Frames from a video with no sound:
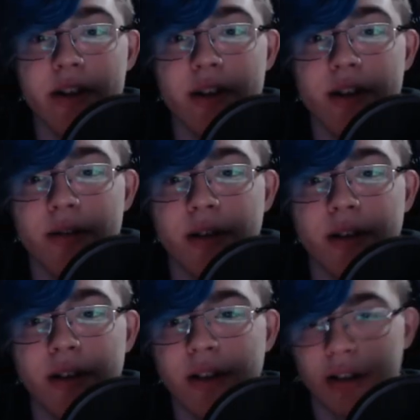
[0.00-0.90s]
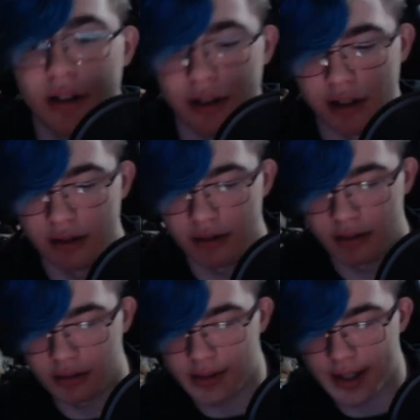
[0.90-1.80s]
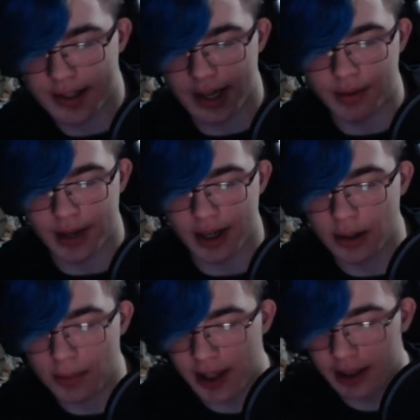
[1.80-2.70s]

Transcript: though. That's kind of what I go by.